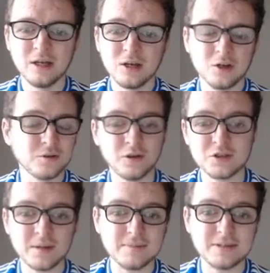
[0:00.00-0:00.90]
who knows,
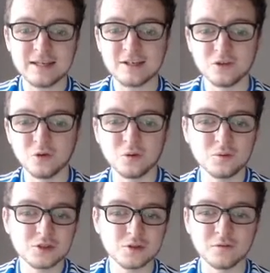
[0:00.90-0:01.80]
maybe they could all
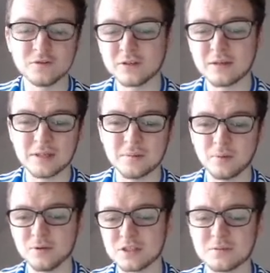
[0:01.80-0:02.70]
sort of not get many
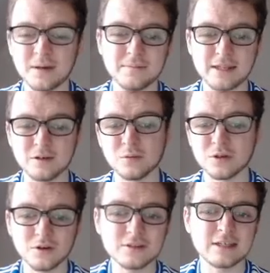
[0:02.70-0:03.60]
points. Maybe they all
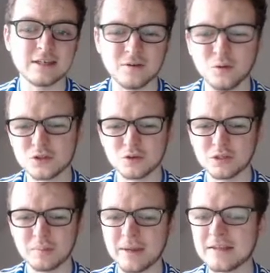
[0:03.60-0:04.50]
could. It all sort
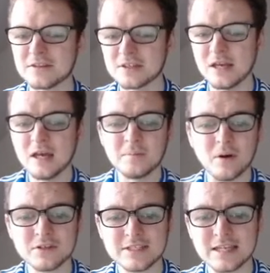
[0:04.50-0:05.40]
of depends.
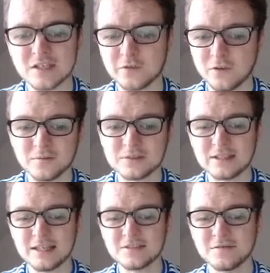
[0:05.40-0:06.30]
Barnes against Fulham's a
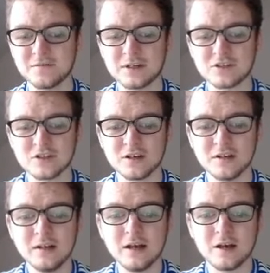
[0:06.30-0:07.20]
decent fixture.
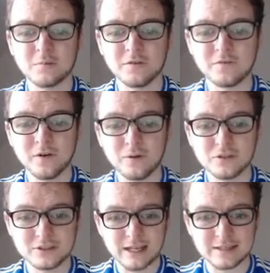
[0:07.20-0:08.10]

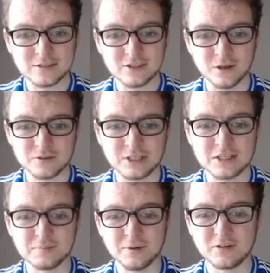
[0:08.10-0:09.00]
Foden and Stones
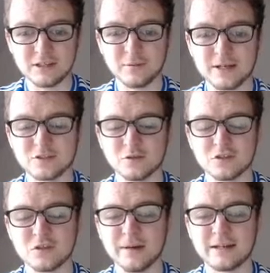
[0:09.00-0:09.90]
against Burnley away is not
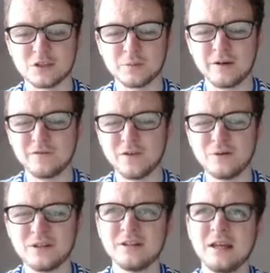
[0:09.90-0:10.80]
too bad as well.
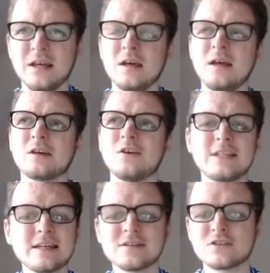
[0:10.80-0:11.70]
Foden, because he
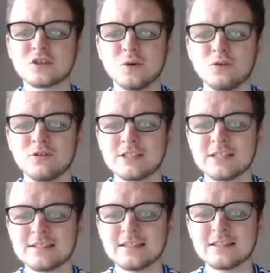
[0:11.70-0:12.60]
hasn't scored or
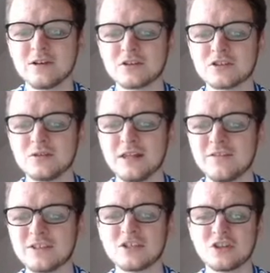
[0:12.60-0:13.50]
assisted in his last two, there
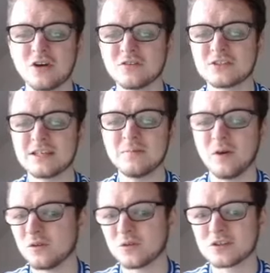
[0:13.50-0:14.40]
is a chance that he
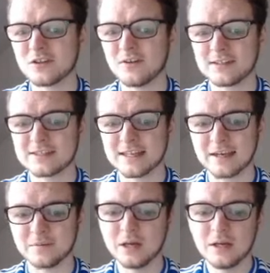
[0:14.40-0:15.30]
might not start this
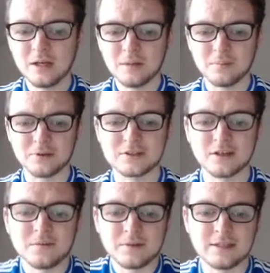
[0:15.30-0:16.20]
game. But
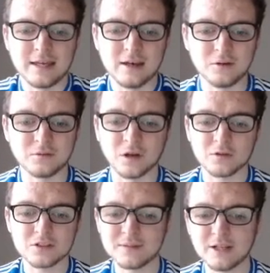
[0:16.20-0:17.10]
yeah, who
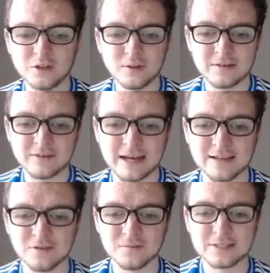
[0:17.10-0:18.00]
knows. I mean, I do have
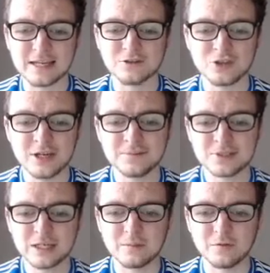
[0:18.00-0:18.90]
Adams and James
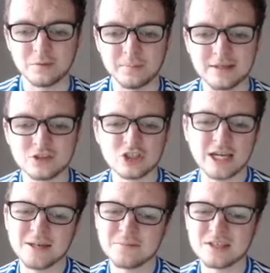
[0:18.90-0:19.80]
to come off the bench.
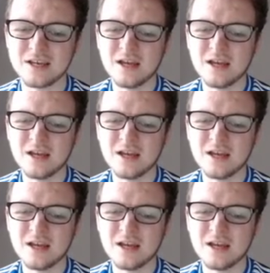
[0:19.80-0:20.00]
James